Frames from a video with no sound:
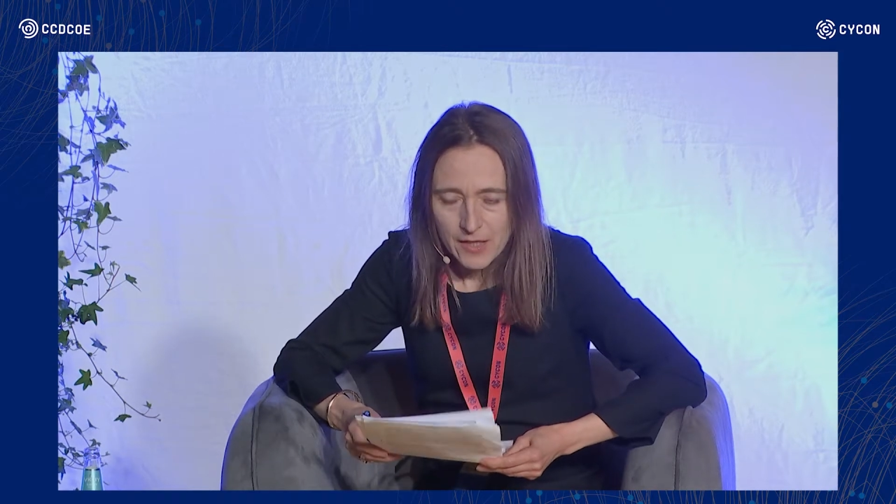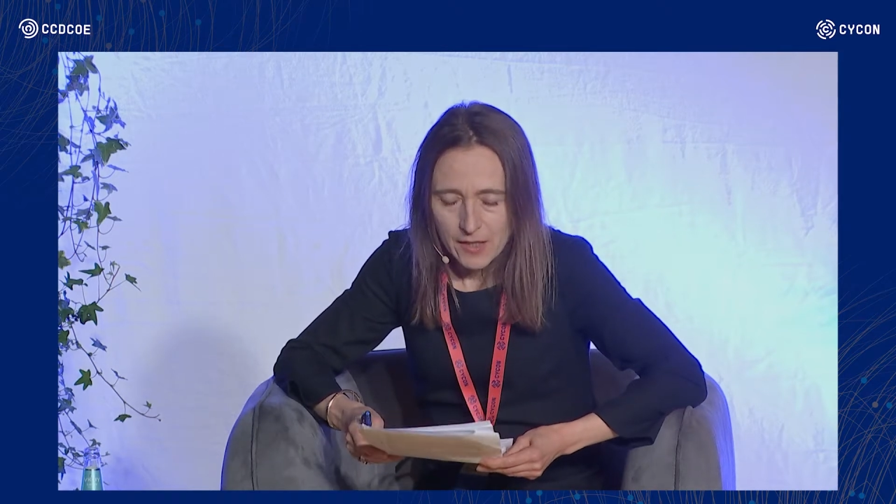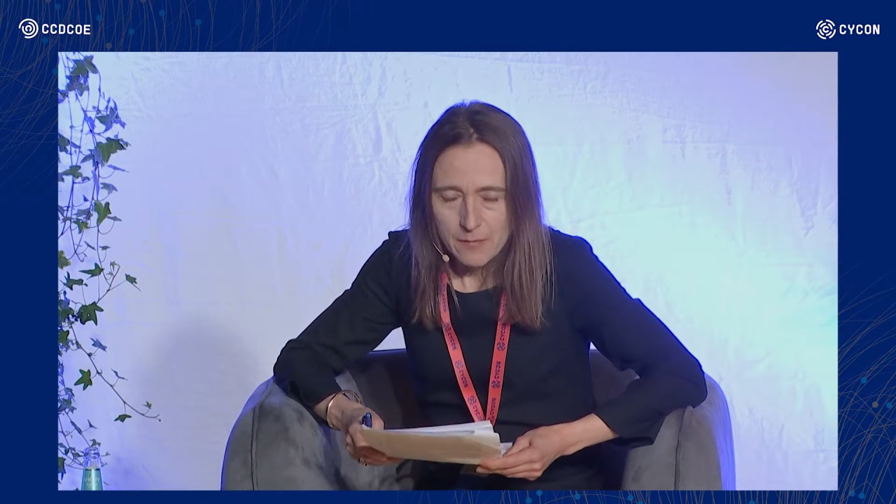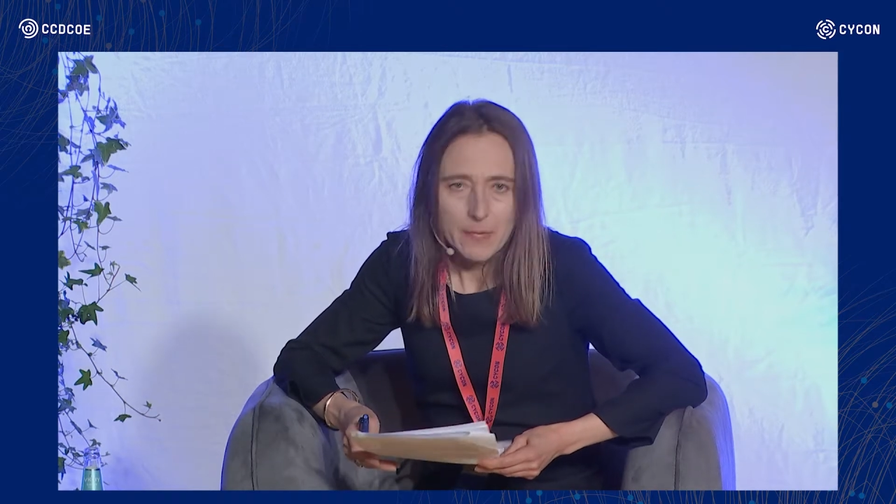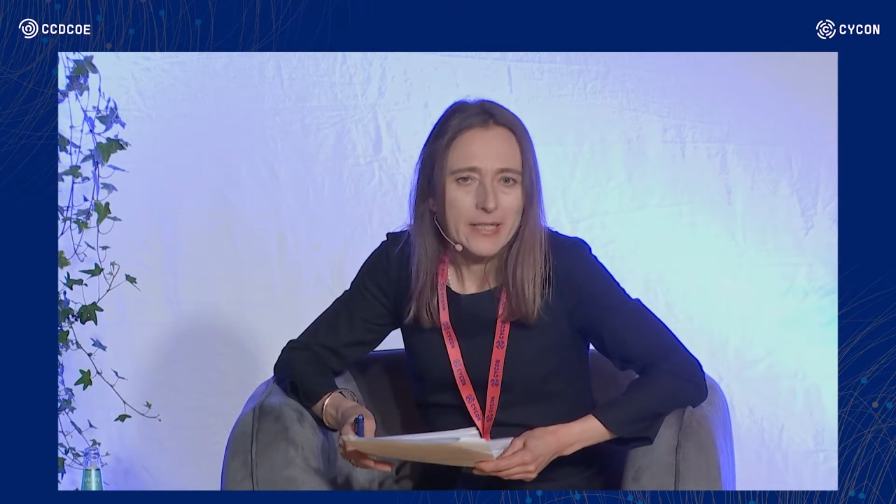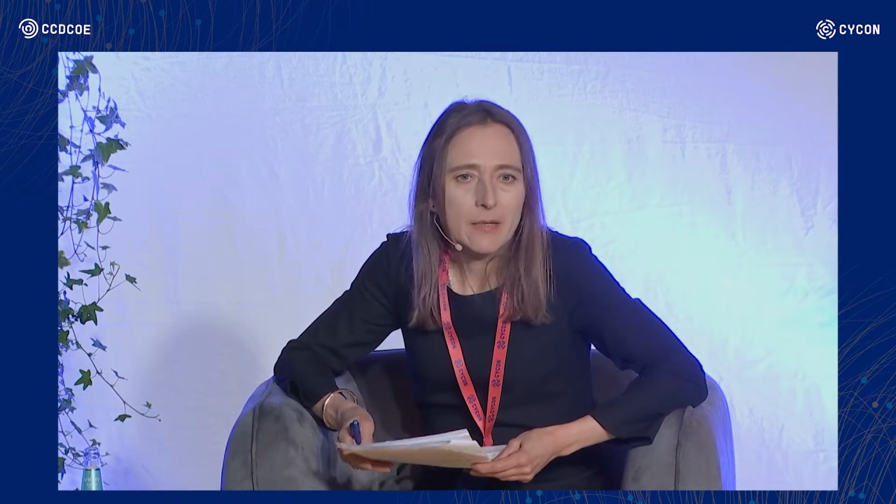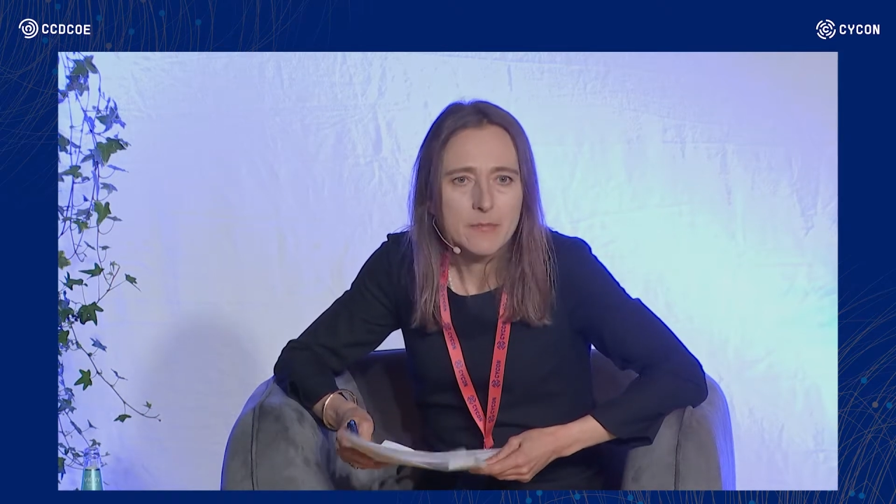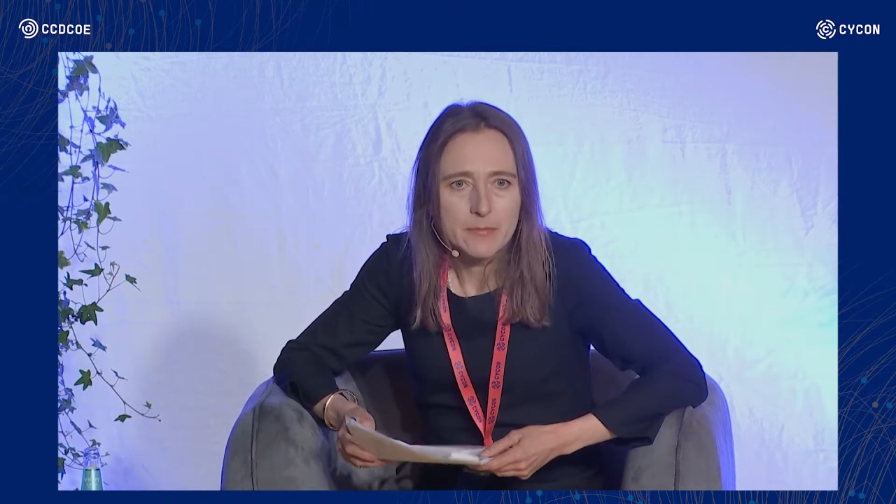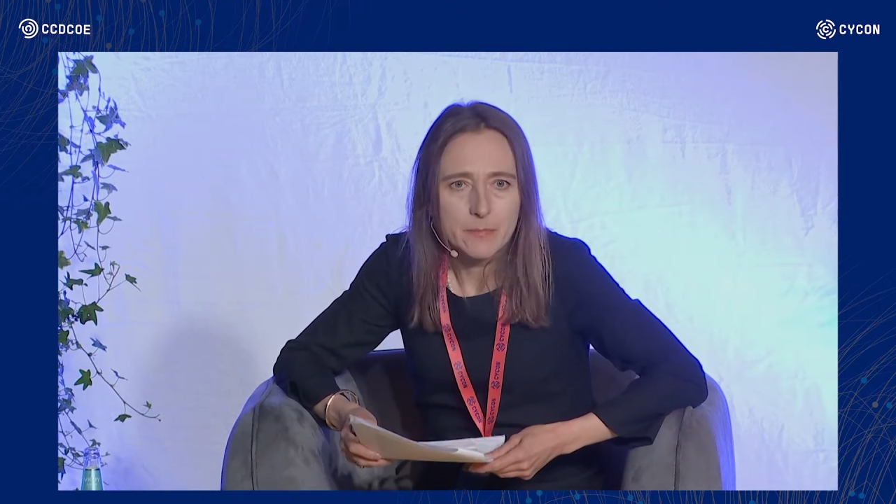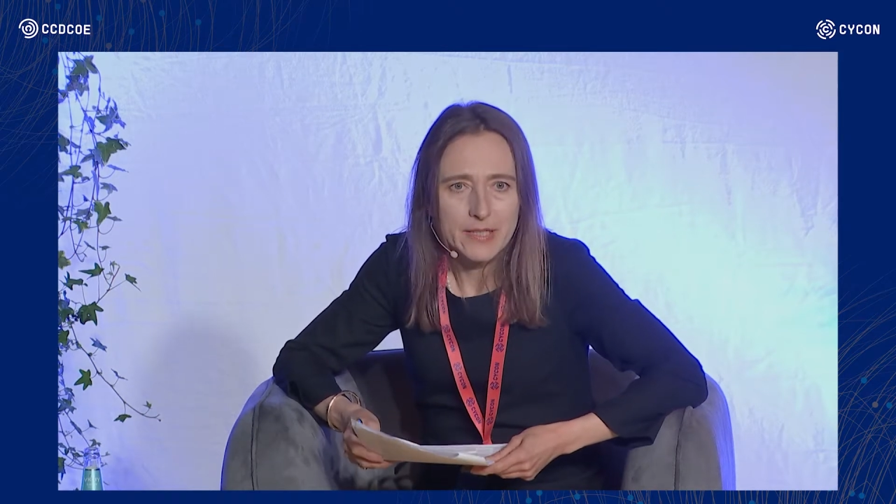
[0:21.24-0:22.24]
My name
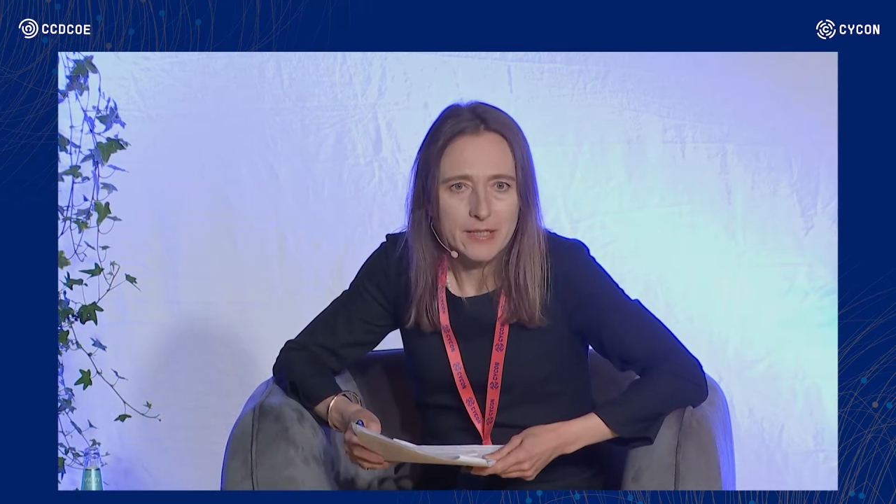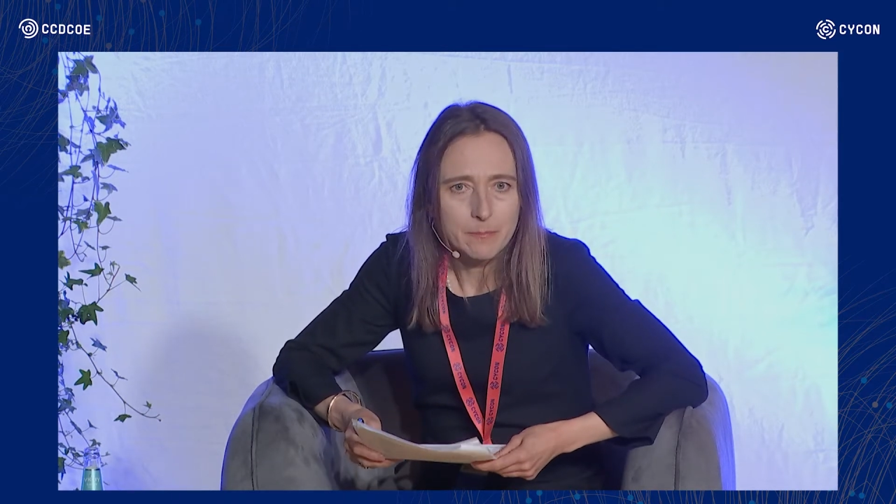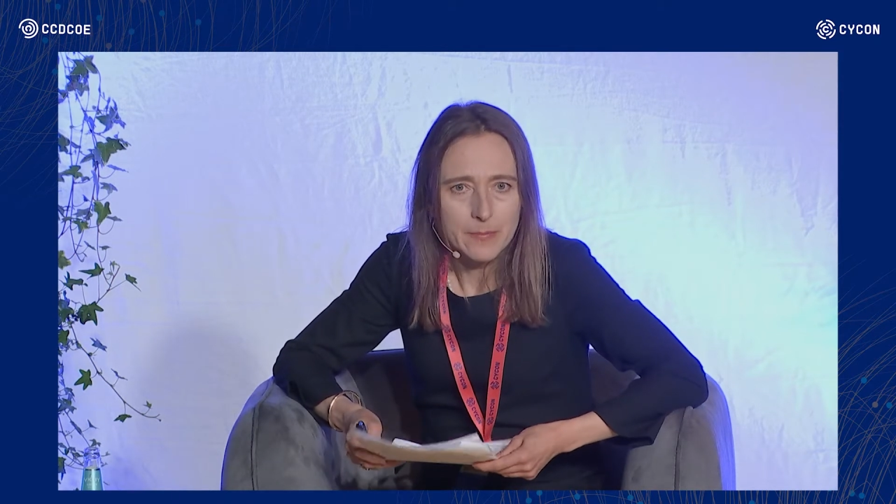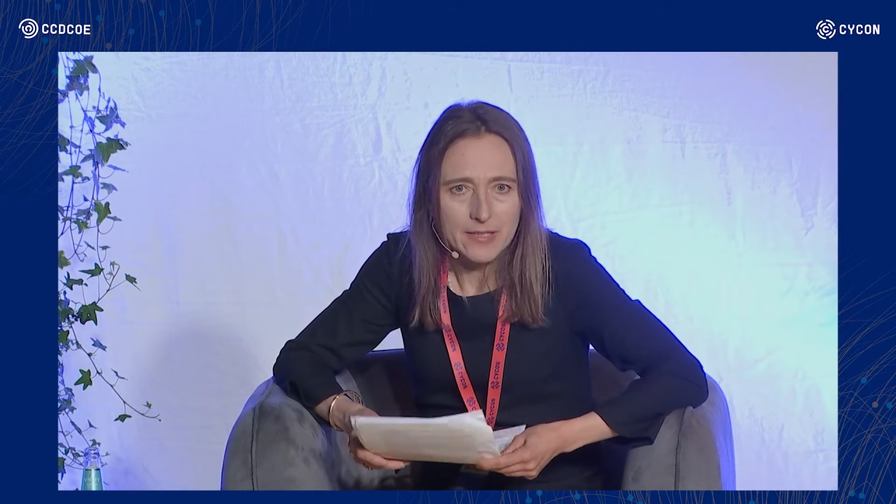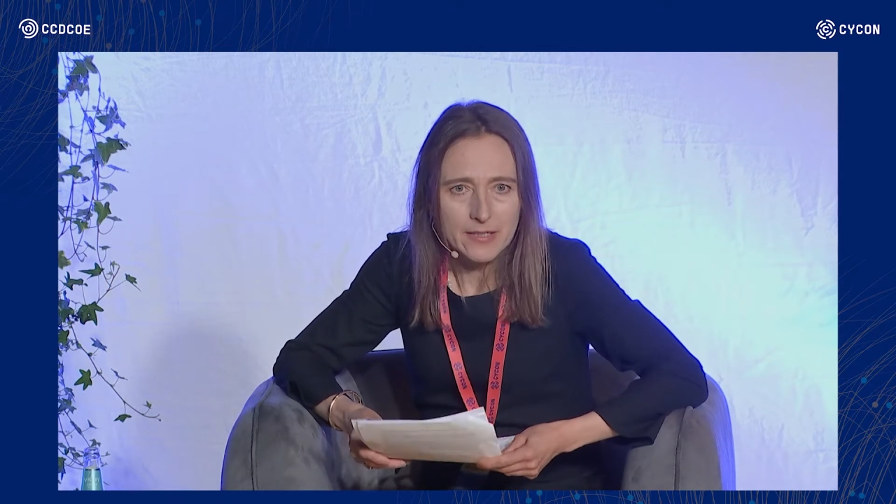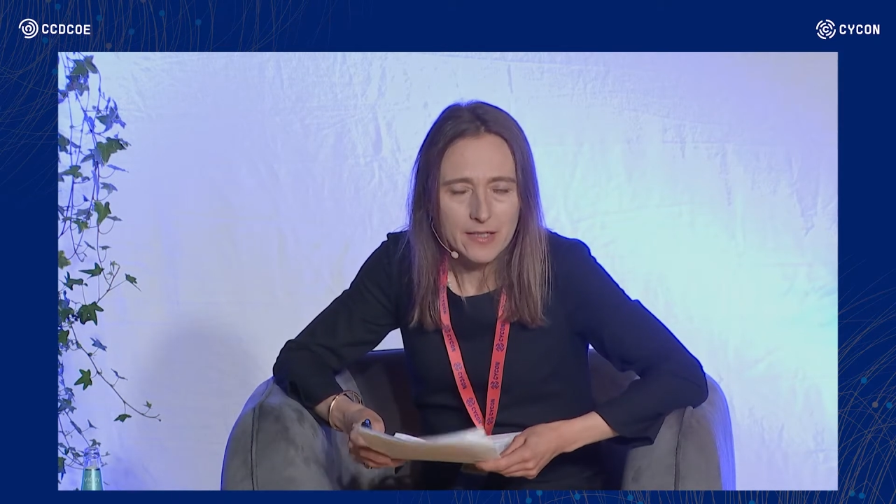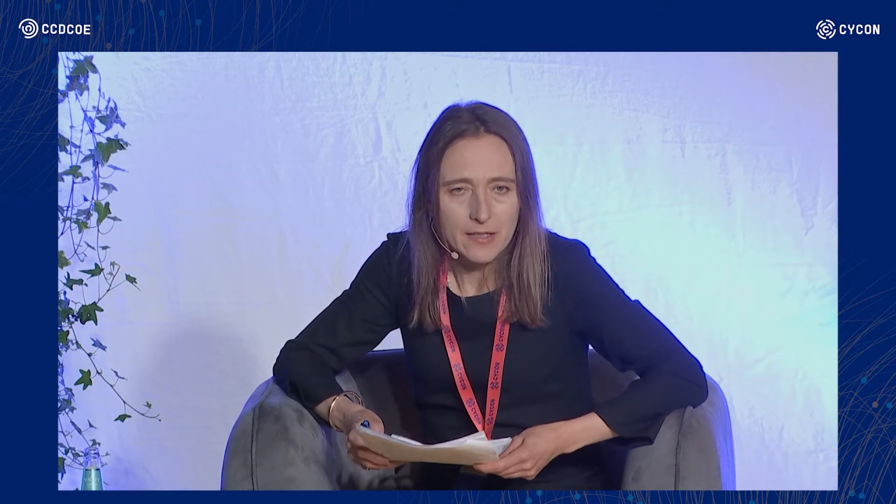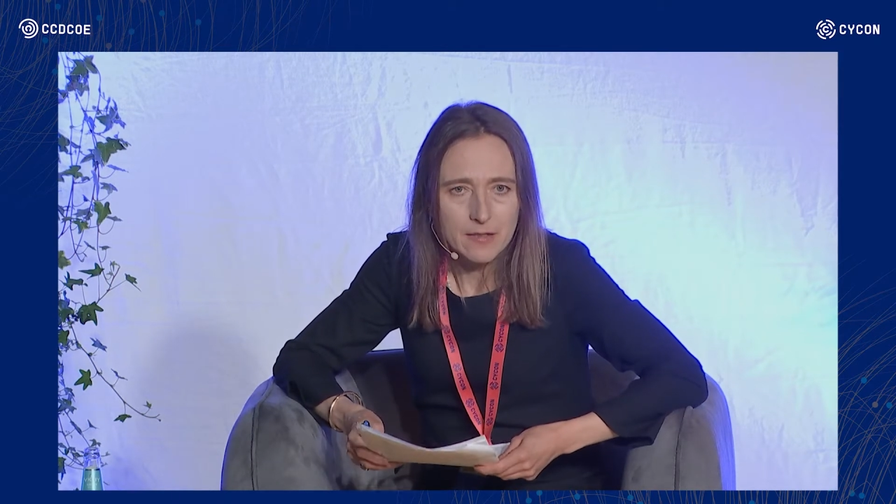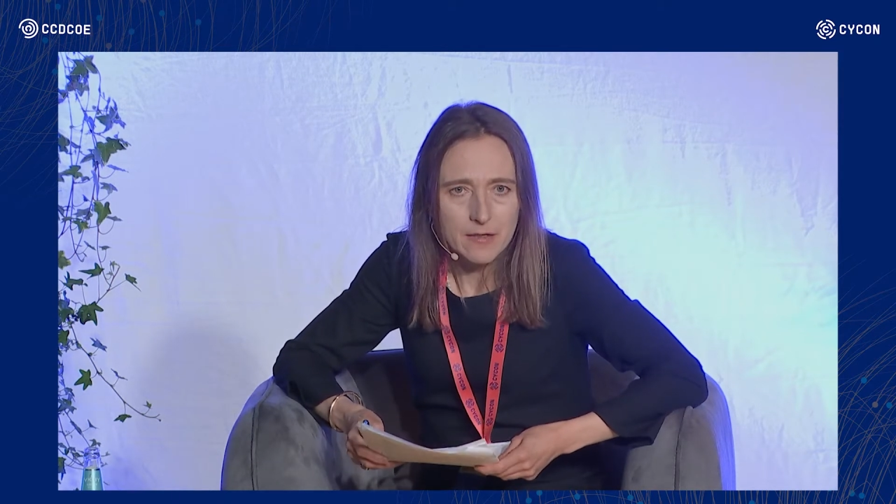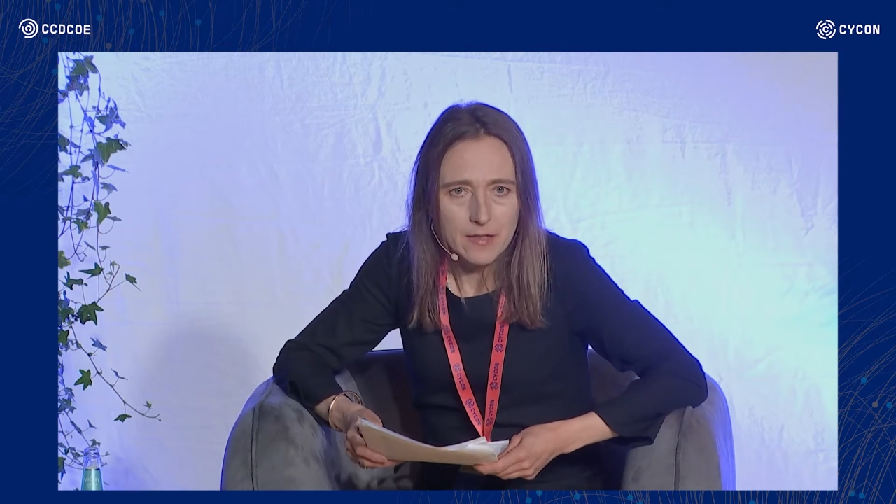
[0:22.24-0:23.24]
is Pernik.